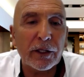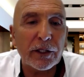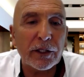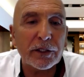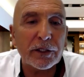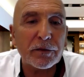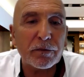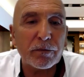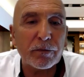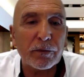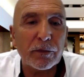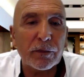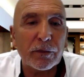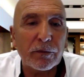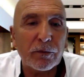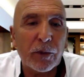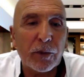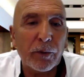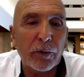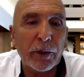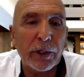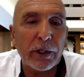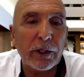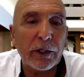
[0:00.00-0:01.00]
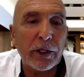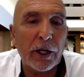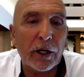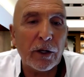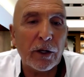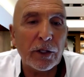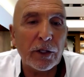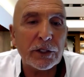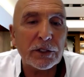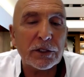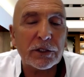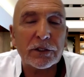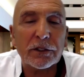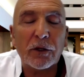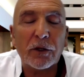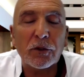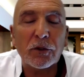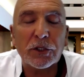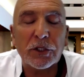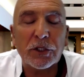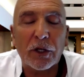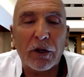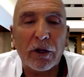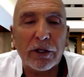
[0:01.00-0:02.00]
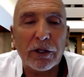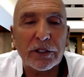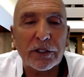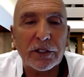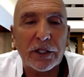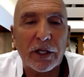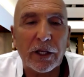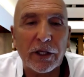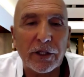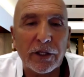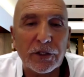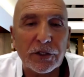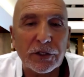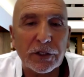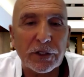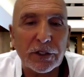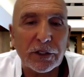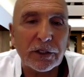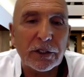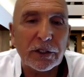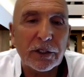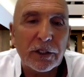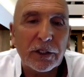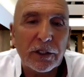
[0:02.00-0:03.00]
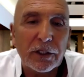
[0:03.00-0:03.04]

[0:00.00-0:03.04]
This social isolation,